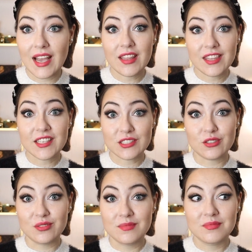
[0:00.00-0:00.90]
I think
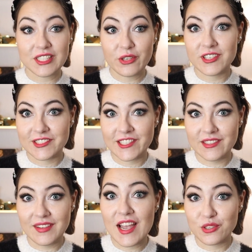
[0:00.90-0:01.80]
so. Seriously,
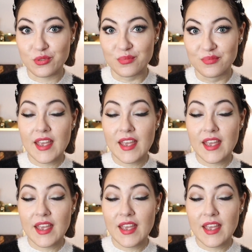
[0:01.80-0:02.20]
I do.